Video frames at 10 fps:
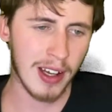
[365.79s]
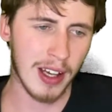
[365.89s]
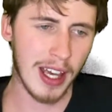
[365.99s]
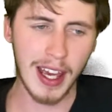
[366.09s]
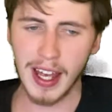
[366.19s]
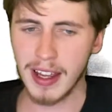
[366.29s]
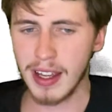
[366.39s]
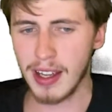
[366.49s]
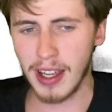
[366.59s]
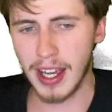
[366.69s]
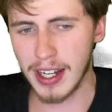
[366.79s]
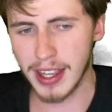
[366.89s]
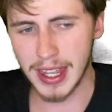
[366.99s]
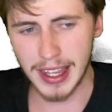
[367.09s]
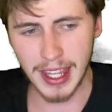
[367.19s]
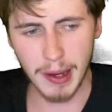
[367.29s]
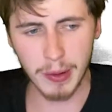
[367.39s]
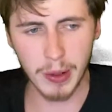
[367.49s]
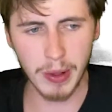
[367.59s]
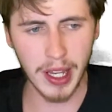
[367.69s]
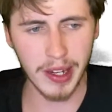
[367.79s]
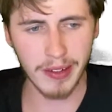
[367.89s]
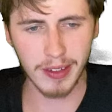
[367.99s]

How do you think that would have went?